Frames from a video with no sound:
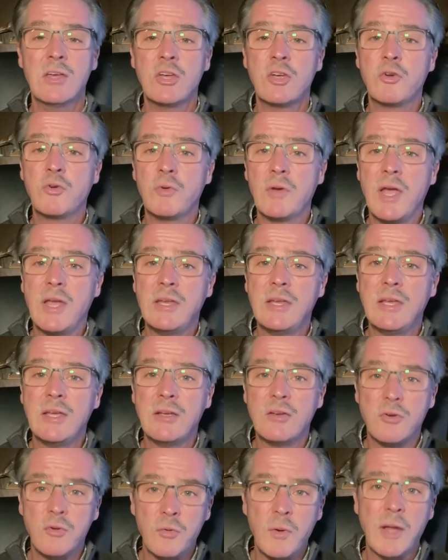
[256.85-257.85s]

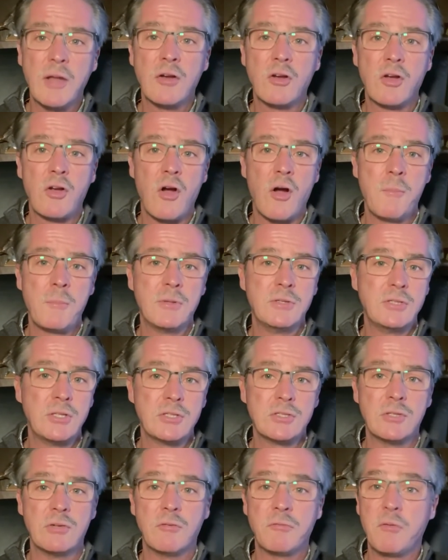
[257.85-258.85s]
creating greater
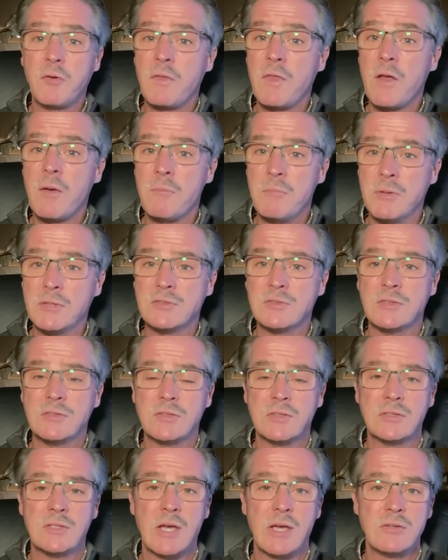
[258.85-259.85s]
competition for their
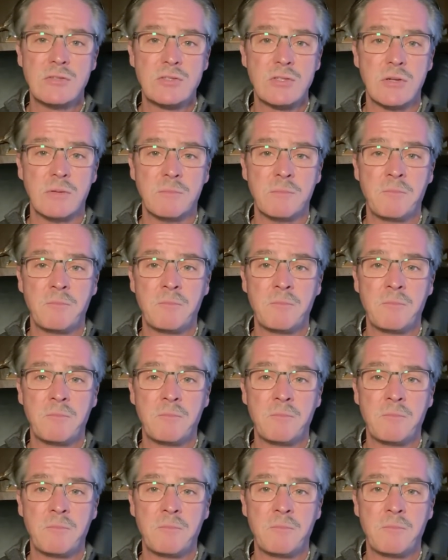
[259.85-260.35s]
business attention.